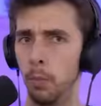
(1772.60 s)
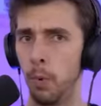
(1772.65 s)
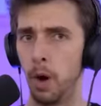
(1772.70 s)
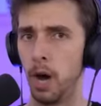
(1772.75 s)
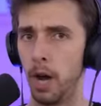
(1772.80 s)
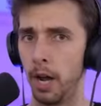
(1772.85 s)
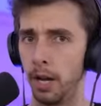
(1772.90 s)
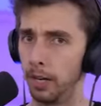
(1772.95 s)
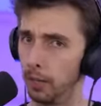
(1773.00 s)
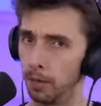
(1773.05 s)
and
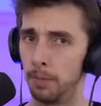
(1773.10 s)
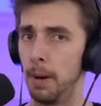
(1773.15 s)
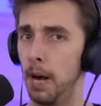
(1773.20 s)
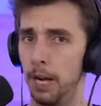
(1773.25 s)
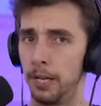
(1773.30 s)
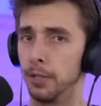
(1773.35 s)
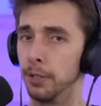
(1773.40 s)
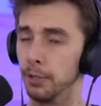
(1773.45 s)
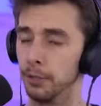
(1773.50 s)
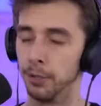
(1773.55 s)
why are
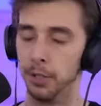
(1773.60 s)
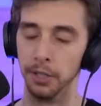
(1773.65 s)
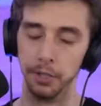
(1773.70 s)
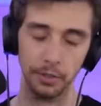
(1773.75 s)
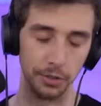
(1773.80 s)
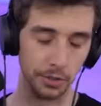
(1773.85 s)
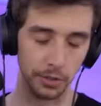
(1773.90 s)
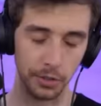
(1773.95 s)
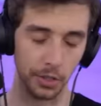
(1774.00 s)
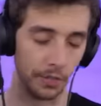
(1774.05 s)
my
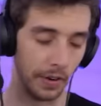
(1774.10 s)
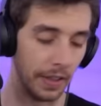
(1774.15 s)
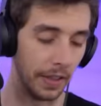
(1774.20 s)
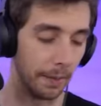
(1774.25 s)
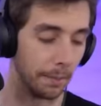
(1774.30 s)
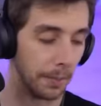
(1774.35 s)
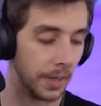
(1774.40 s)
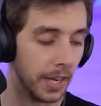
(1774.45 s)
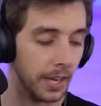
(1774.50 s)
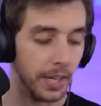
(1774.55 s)
concerns and stuff like
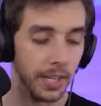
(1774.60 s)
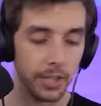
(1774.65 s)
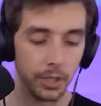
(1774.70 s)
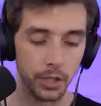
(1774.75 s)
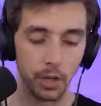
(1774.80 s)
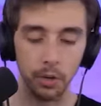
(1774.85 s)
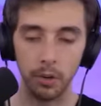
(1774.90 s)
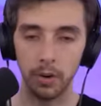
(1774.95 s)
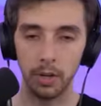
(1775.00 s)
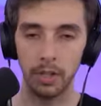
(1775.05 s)
that.
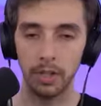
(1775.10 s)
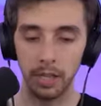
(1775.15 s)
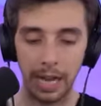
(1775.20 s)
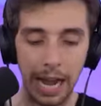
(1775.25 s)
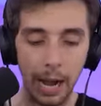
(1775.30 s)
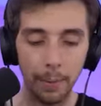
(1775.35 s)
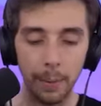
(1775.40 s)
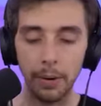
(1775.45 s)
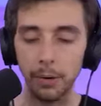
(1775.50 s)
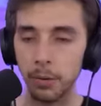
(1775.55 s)
So
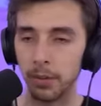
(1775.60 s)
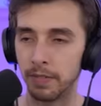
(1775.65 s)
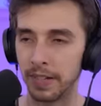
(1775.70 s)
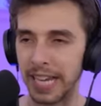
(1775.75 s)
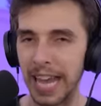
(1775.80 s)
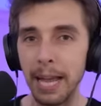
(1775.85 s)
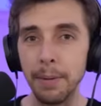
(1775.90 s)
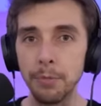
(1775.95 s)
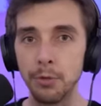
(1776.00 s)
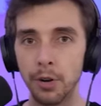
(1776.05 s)
how about you have a
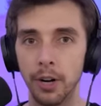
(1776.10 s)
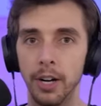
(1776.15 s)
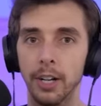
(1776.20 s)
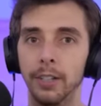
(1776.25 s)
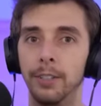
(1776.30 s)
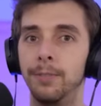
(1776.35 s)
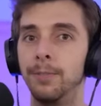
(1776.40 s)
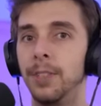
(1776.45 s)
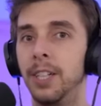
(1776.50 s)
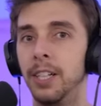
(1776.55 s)
game trail?
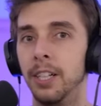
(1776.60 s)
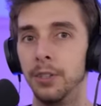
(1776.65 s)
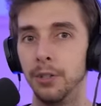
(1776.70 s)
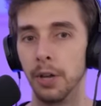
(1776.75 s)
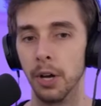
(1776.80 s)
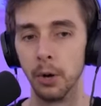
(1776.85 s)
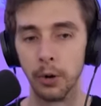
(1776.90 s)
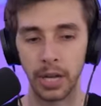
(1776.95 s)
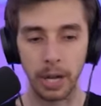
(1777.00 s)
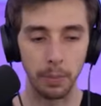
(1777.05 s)
You
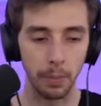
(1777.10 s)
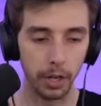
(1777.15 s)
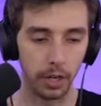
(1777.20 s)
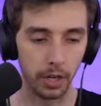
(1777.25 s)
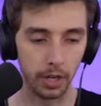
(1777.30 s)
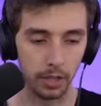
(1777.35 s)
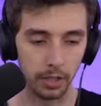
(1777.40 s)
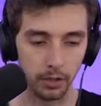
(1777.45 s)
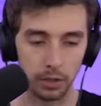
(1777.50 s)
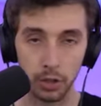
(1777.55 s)
know, okay, we're
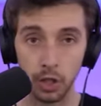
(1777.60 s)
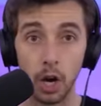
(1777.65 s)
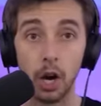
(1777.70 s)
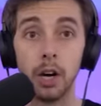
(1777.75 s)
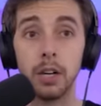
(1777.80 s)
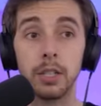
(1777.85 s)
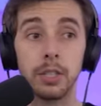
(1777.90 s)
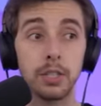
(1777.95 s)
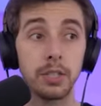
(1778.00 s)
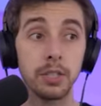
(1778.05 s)
gonna
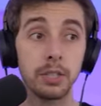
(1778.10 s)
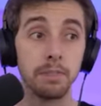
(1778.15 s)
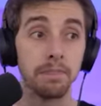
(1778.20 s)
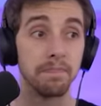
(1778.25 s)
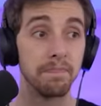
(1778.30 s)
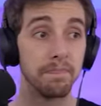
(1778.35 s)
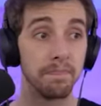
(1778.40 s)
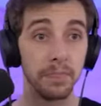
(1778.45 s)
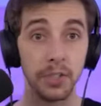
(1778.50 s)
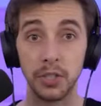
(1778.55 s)
dart
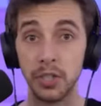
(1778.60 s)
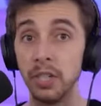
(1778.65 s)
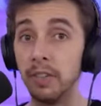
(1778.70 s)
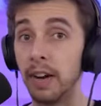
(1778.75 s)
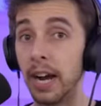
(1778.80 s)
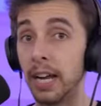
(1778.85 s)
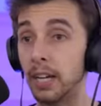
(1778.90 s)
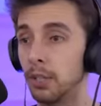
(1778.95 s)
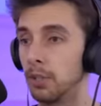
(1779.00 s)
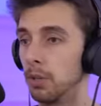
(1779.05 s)
the
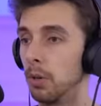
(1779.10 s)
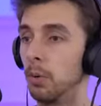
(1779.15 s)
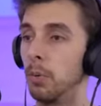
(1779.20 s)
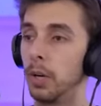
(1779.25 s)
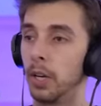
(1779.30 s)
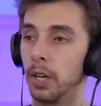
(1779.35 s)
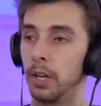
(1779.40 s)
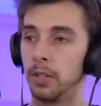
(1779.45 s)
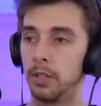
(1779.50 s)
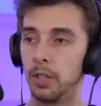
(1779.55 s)
T-Rex, or
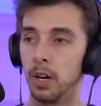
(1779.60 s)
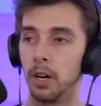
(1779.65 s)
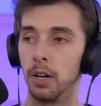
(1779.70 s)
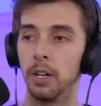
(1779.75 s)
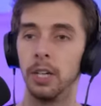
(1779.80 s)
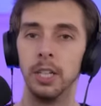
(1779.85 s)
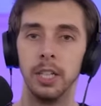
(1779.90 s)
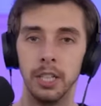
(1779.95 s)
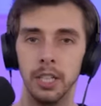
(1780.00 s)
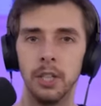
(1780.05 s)
we're gonna die,
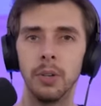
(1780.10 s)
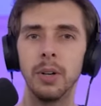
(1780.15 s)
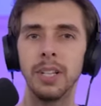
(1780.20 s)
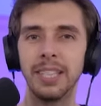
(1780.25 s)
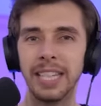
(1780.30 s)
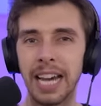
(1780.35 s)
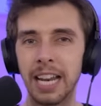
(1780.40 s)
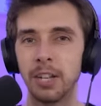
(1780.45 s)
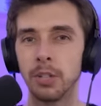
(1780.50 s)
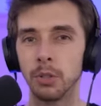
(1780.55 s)
you know, a
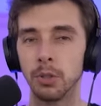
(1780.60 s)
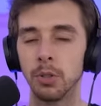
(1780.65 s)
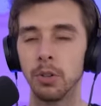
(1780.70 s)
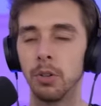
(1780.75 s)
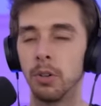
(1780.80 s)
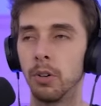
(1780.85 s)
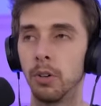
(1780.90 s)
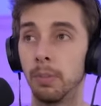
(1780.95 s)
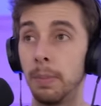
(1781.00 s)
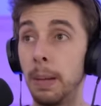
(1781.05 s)

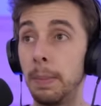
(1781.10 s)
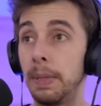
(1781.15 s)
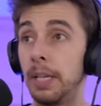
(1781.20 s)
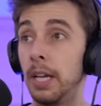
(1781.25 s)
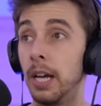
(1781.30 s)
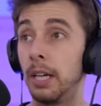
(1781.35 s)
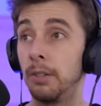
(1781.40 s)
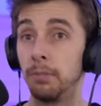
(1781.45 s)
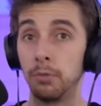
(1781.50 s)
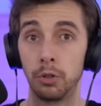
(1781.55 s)
dinosaur or
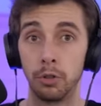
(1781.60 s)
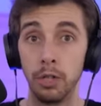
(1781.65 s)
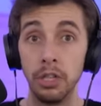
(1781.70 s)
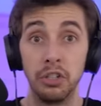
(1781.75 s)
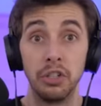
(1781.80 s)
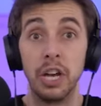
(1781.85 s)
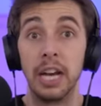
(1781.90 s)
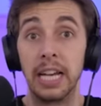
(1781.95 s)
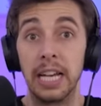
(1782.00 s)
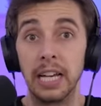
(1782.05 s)
maybe a
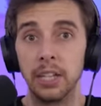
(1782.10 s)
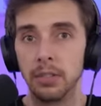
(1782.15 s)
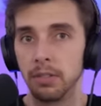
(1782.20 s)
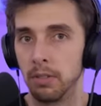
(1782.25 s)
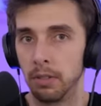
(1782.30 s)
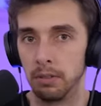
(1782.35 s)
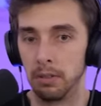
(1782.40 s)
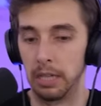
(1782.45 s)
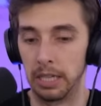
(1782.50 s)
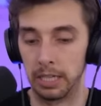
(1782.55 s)
creature, I guess,
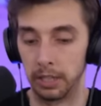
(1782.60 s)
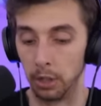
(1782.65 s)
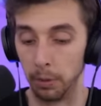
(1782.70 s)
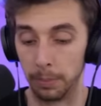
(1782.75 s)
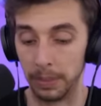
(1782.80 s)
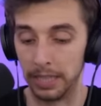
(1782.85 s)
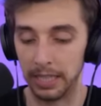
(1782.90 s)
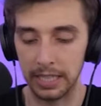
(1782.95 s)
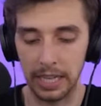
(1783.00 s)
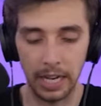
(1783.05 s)
like, like it could
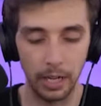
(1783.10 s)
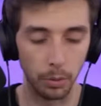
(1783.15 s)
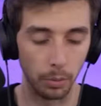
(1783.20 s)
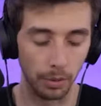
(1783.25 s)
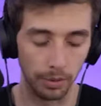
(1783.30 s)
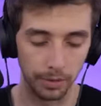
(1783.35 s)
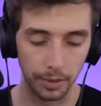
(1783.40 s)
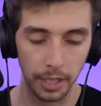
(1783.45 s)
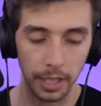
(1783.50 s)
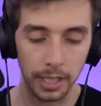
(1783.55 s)
be the
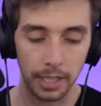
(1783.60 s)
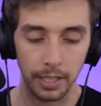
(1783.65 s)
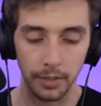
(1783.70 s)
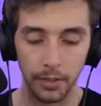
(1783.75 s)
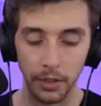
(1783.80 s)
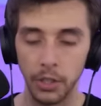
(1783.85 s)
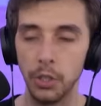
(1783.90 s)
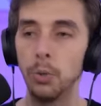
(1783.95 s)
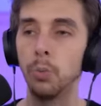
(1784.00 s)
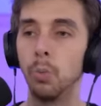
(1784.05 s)
direwolf,
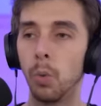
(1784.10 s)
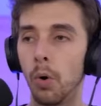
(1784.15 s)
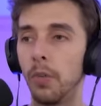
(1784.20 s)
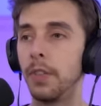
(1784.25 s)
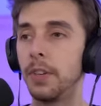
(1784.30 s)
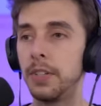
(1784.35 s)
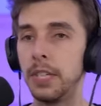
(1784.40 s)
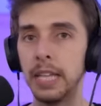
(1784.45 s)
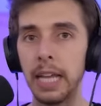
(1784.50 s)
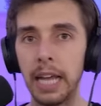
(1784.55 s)
that you want
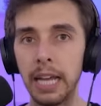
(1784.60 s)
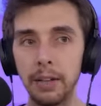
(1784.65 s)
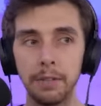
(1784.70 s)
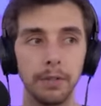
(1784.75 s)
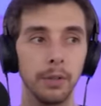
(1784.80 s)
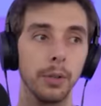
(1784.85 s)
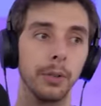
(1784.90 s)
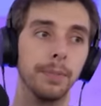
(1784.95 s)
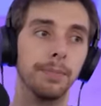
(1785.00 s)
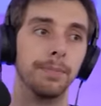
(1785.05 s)
the DNA
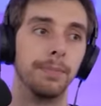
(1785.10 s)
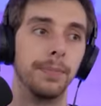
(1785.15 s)
for.